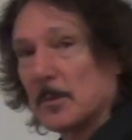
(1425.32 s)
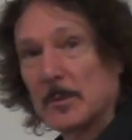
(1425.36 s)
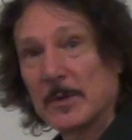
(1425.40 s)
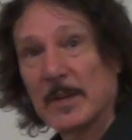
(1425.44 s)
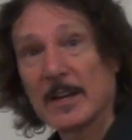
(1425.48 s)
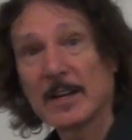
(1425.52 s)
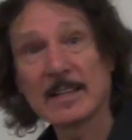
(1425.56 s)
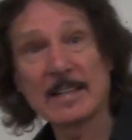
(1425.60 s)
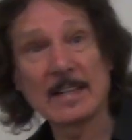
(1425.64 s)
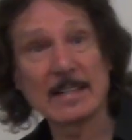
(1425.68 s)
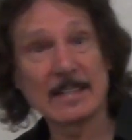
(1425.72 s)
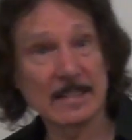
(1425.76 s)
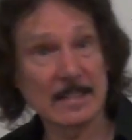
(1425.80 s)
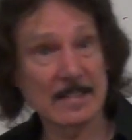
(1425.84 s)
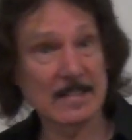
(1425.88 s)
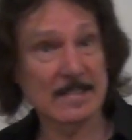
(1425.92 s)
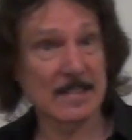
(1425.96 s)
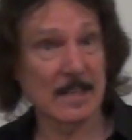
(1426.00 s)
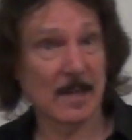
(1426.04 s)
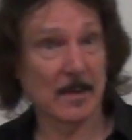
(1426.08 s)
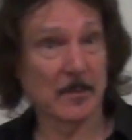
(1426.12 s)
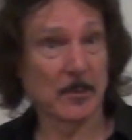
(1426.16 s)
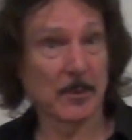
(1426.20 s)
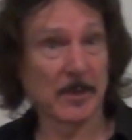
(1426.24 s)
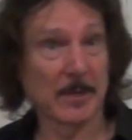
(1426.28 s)
we are getting
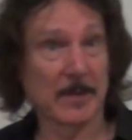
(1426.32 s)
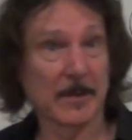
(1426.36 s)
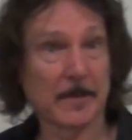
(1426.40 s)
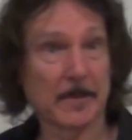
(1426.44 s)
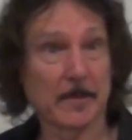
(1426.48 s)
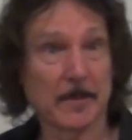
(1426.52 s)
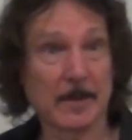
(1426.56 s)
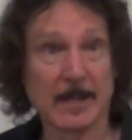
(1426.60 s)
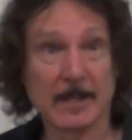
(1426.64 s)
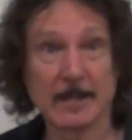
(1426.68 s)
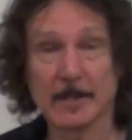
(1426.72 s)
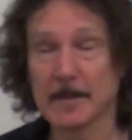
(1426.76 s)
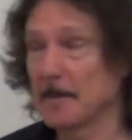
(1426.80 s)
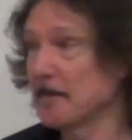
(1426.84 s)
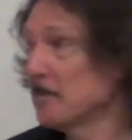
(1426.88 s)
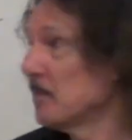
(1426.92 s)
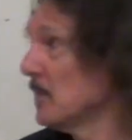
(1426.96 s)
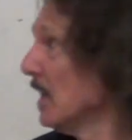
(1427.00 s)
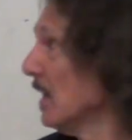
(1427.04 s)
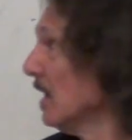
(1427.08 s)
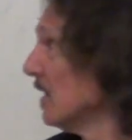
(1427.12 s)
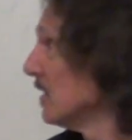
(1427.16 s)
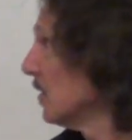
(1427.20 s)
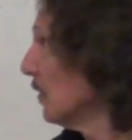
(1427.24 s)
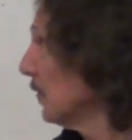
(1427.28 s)
somewhere, right?
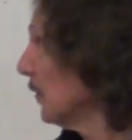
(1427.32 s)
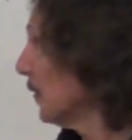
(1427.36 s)
So